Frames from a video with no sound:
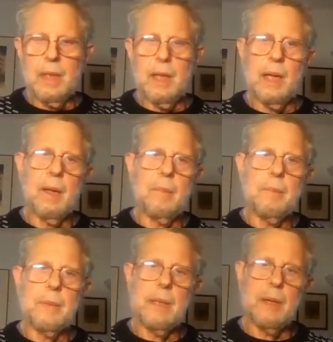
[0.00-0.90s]
There
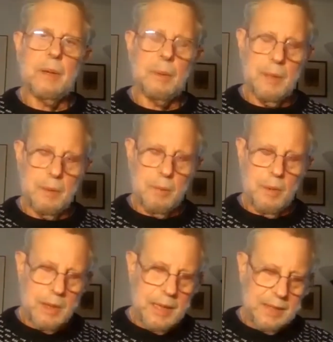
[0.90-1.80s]

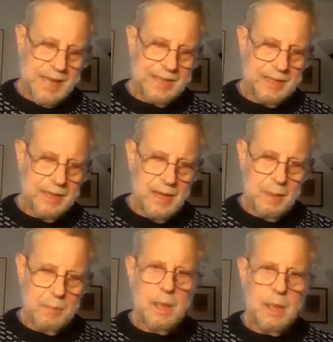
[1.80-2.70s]
were at that
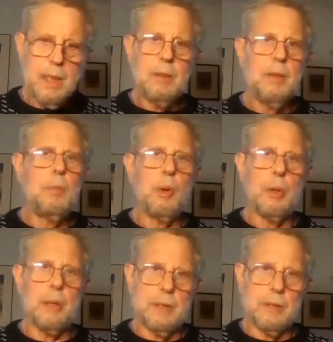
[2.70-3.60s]
time 2
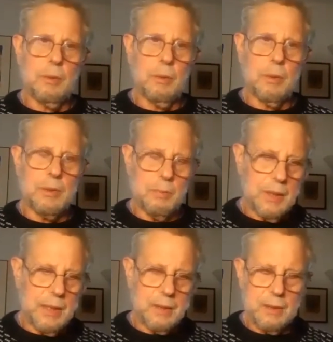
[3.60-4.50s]
boarding schools,
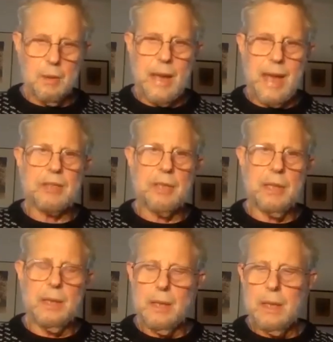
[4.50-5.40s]
one at
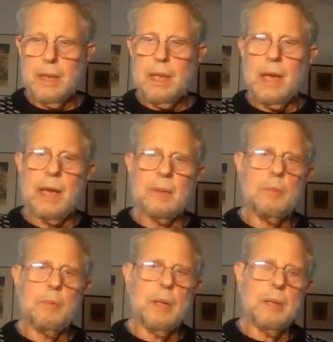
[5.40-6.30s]
Tohatchee
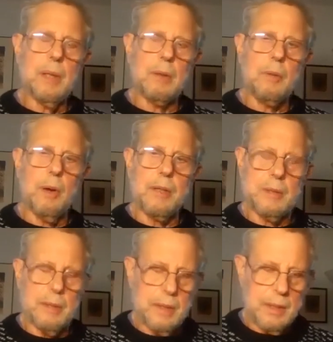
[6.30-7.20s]
and one
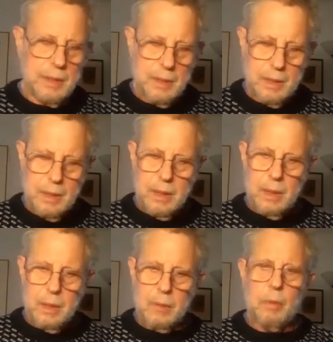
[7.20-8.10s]
across the
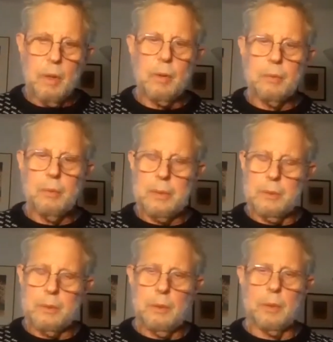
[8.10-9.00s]
road, which
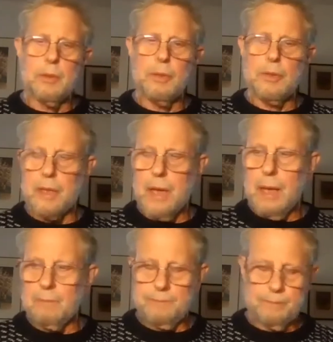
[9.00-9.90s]
was called Chuska,